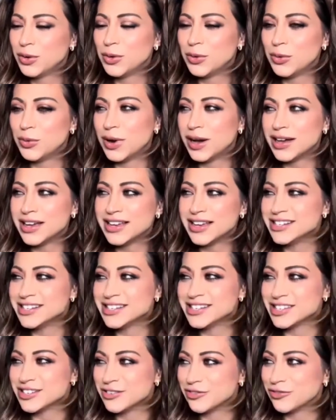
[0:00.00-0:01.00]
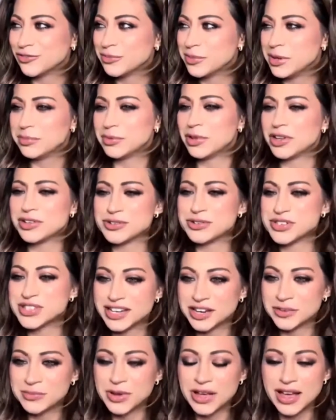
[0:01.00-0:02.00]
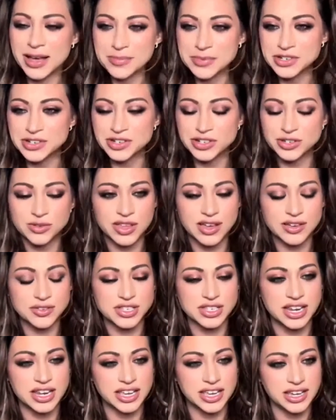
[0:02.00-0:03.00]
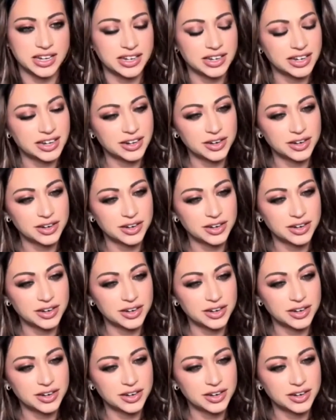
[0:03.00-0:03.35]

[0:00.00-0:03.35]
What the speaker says: why it is, if people understand what happened in 2008,